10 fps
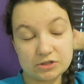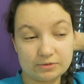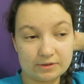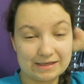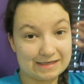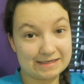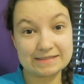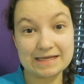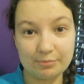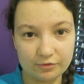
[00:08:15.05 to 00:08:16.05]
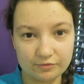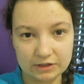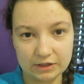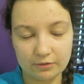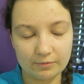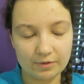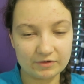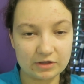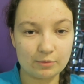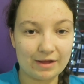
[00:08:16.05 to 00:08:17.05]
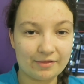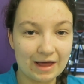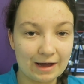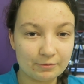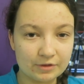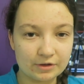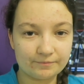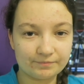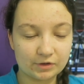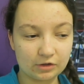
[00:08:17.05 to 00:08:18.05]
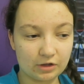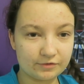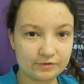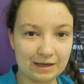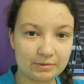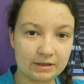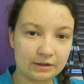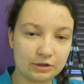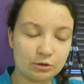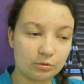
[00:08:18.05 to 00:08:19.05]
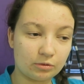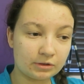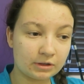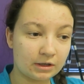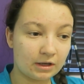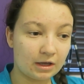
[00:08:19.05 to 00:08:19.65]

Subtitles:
do it in a separate video, a video about that with a cloth napping a newborn.